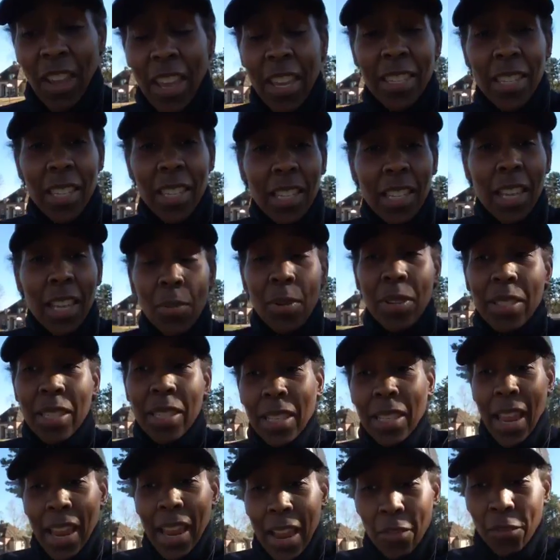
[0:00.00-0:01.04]
face as he
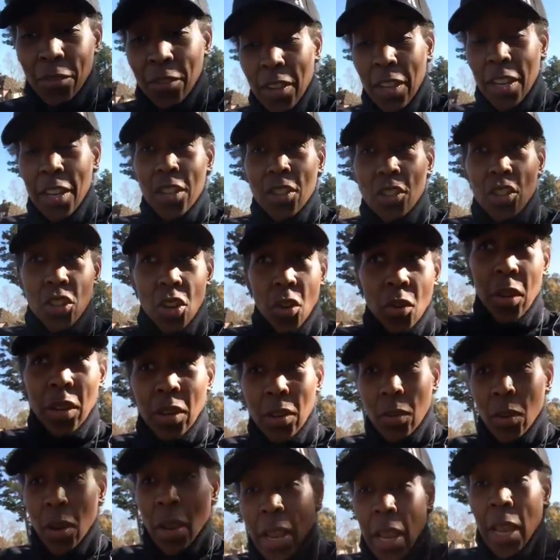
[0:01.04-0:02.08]
was laughing and
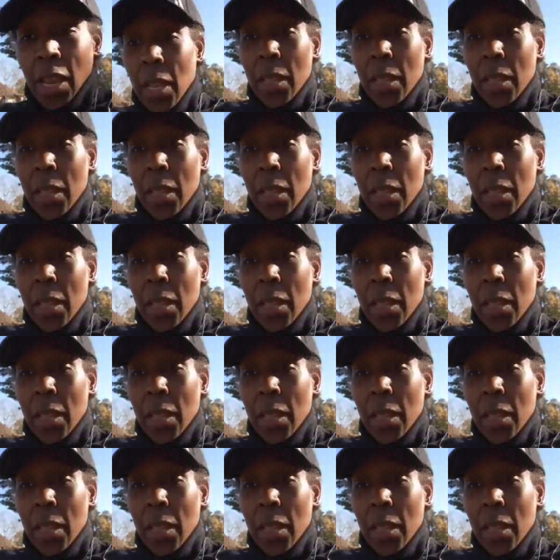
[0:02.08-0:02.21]
joking,